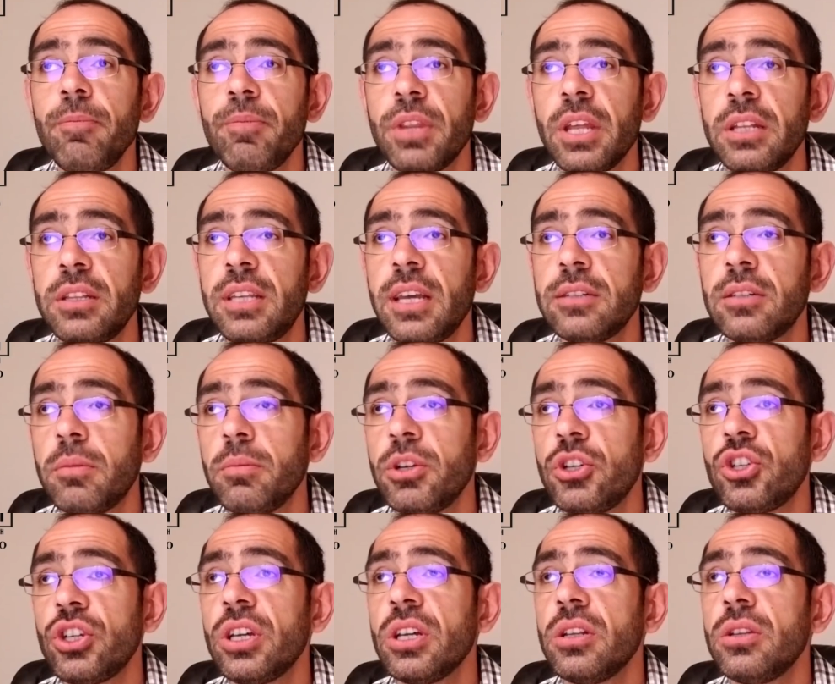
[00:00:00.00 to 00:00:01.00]
Then Taylor,
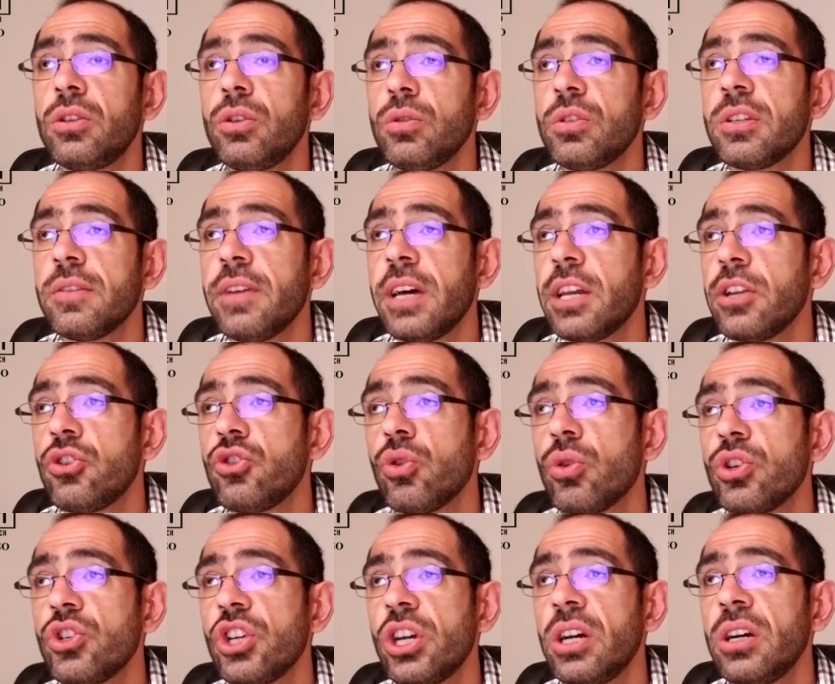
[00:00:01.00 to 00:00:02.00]
Michigan to Savannah,
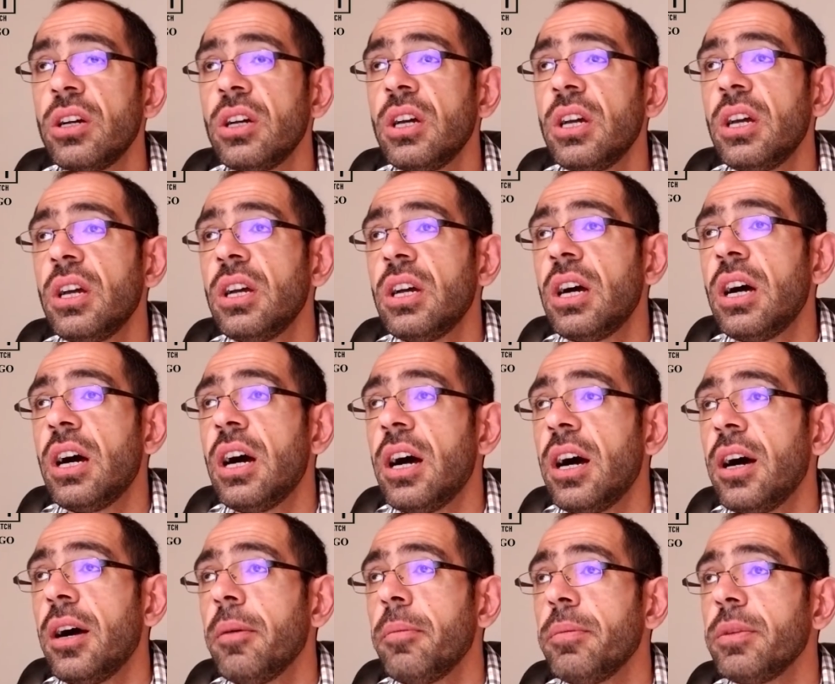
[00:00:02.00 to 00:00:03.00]
Georgia,
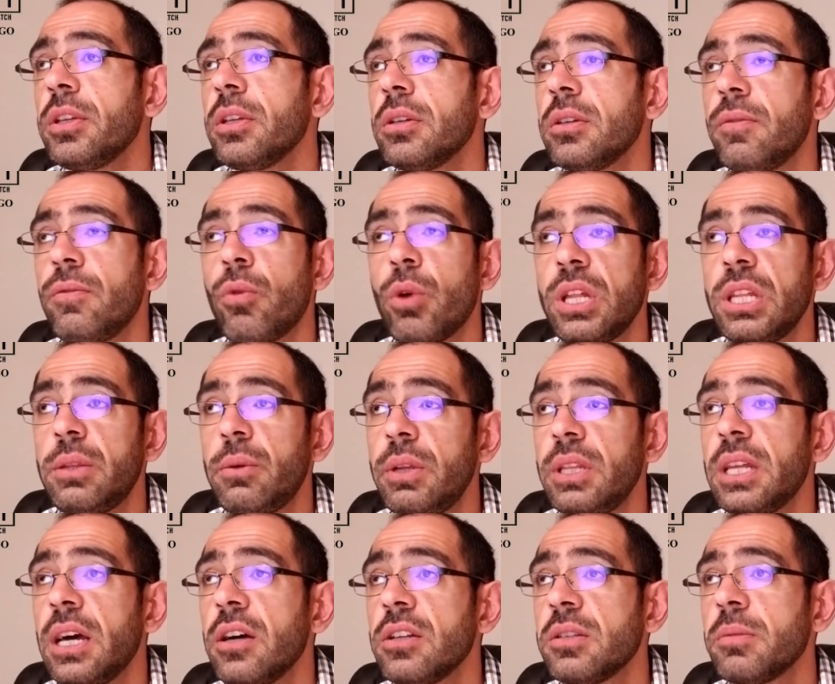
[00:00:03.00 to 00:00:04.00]

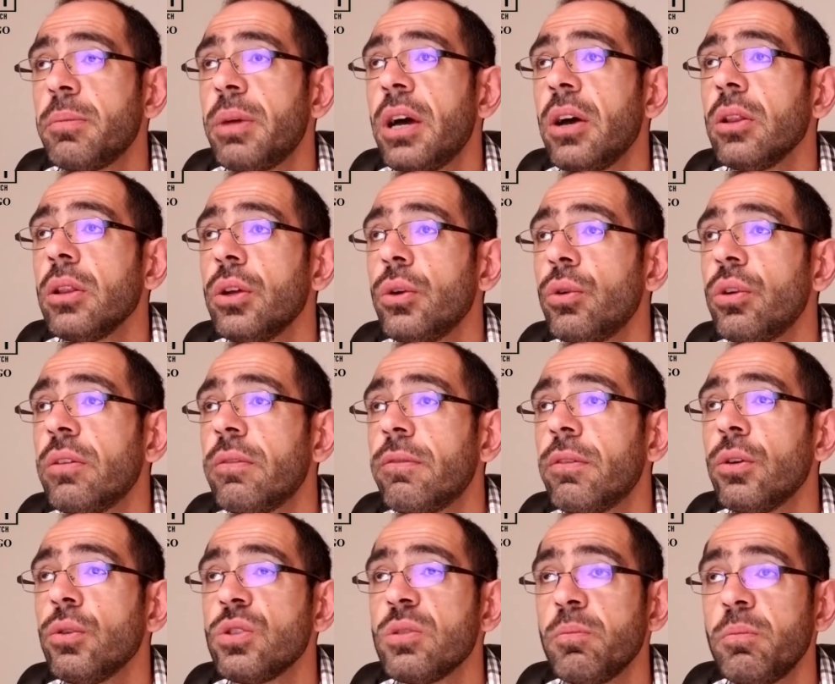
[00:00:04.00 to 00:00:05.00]
43,000 pound load of
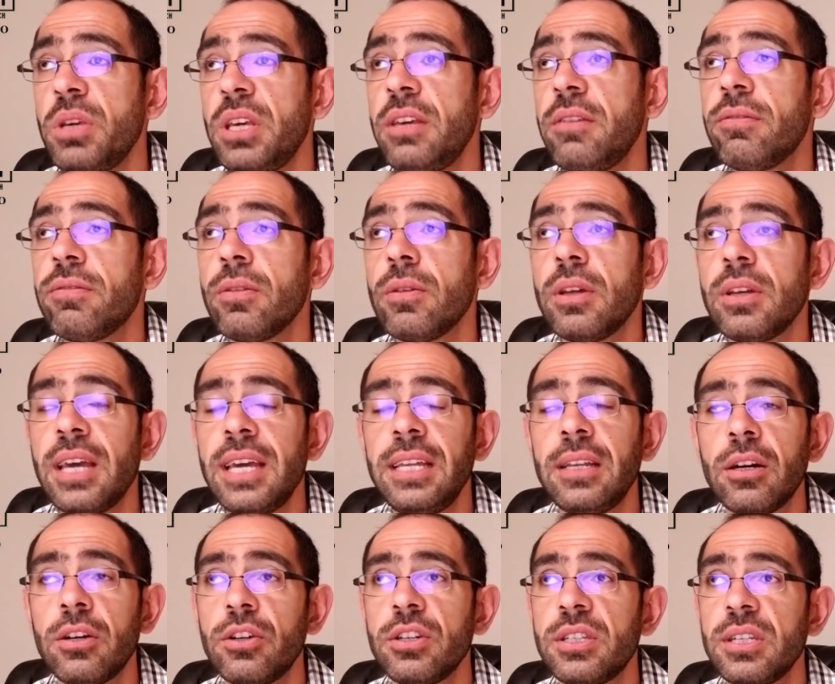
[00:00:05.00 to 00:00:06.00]
frozen beef,
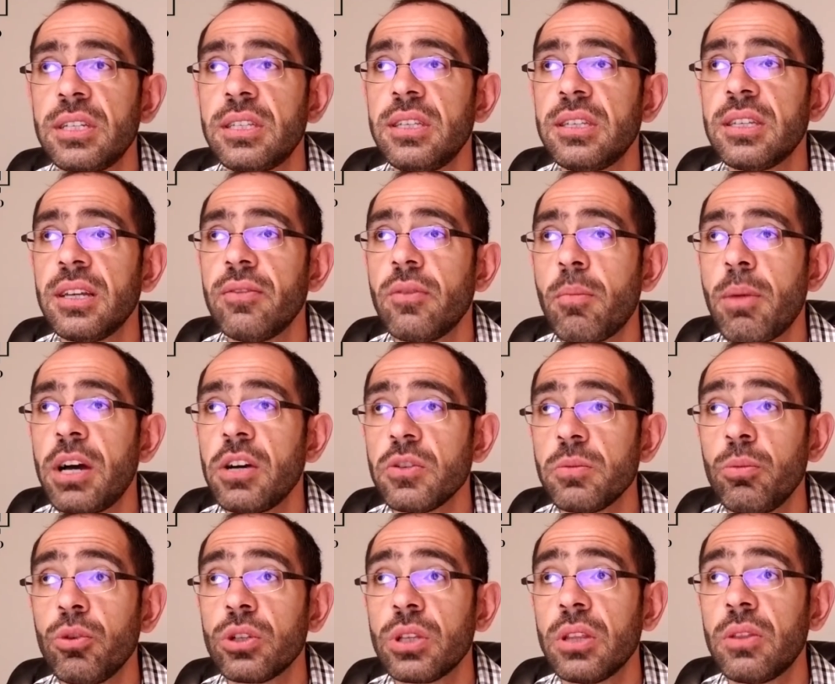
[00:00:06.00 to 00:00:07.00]
867
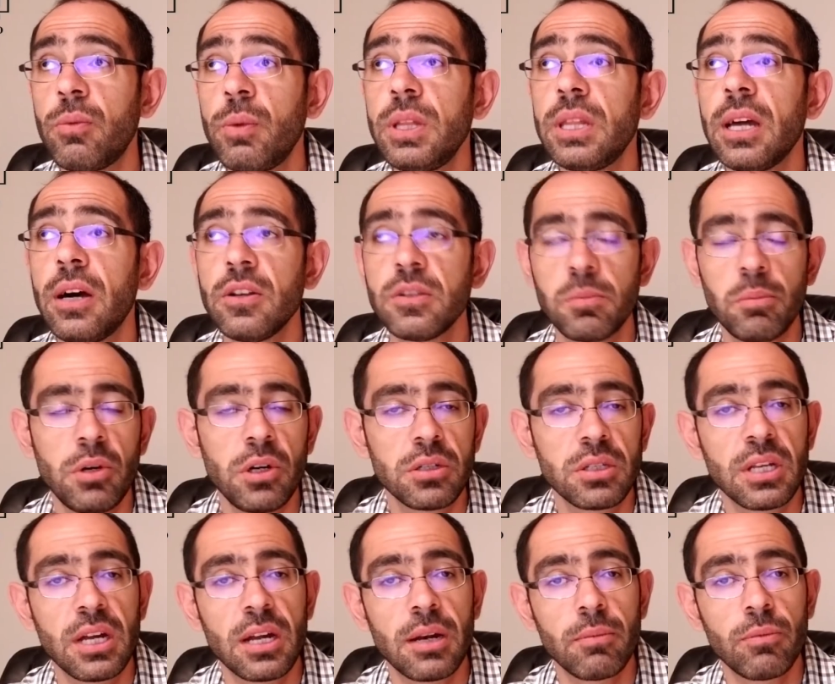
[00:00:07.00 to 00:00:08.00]
miles booked at
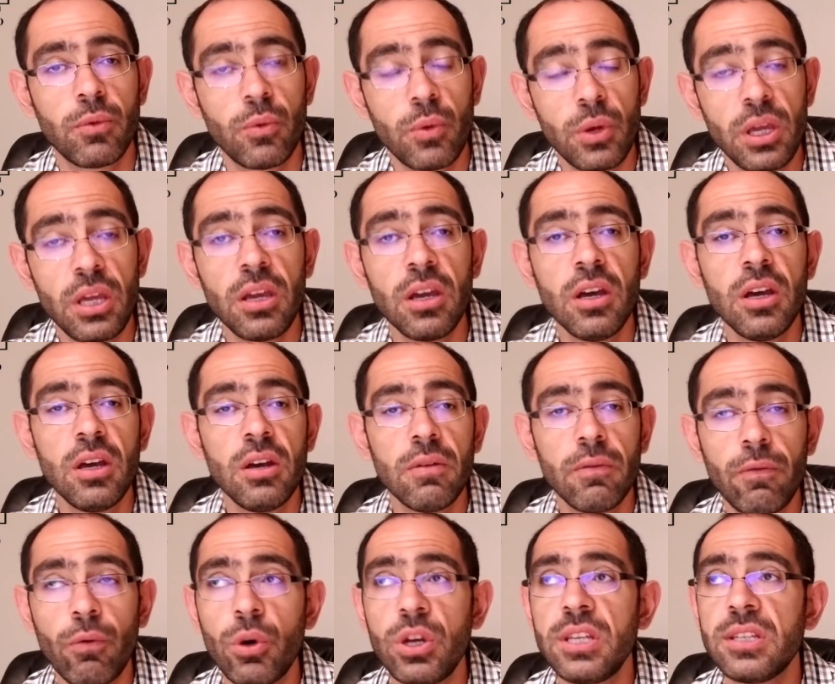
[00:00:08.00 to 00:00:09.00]
$3,000, got him
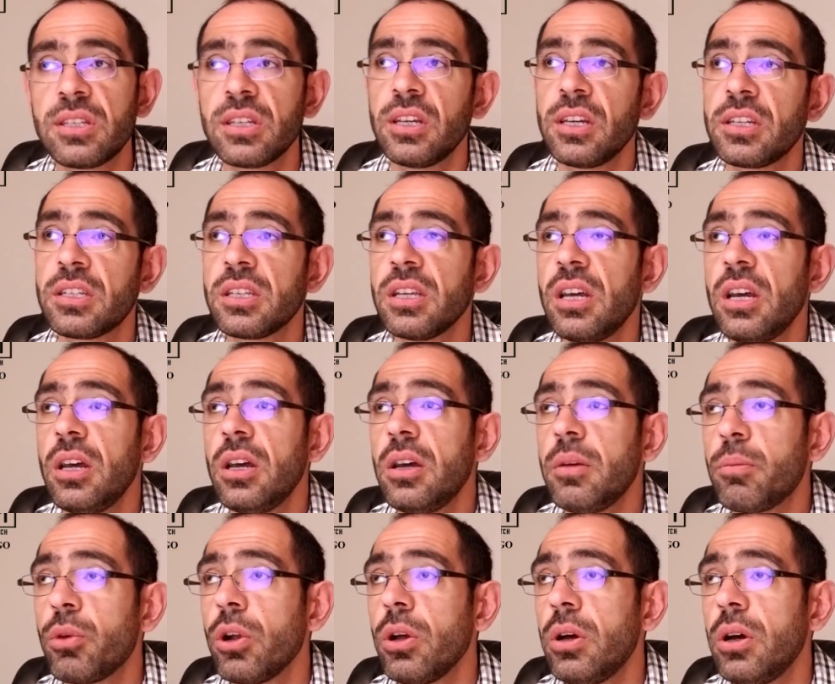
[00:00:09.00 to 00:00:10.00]
$346
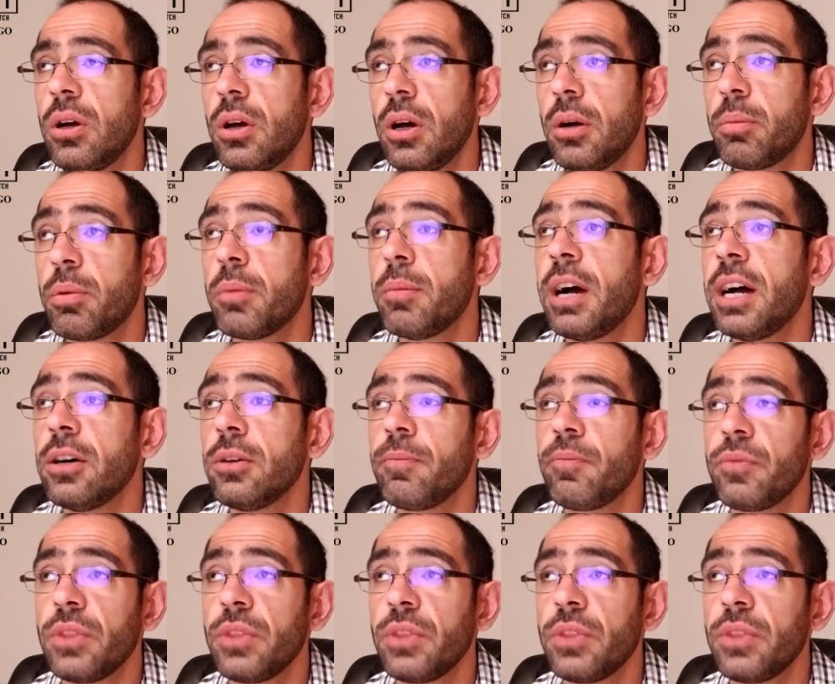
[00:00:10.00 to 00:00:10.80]
per mile.